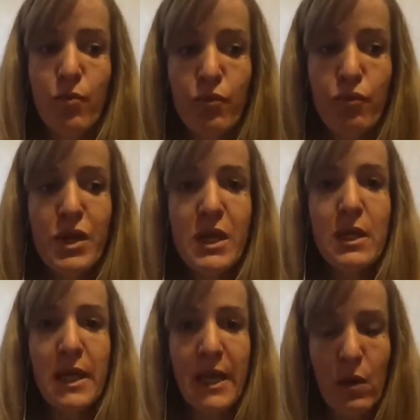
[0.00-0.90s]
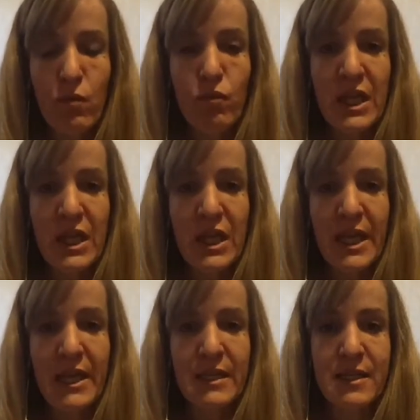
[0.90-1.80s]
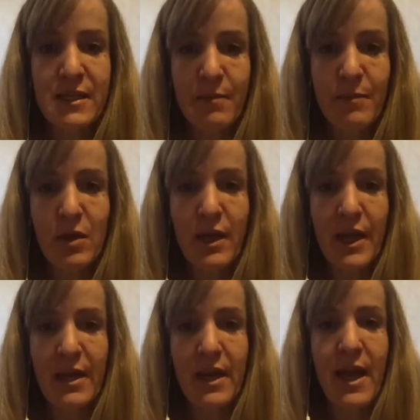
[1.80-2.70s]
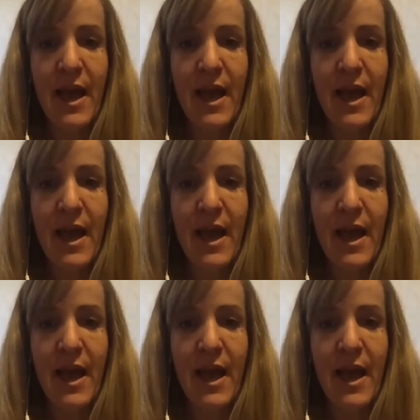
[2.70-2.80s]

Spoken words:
really, really stimulate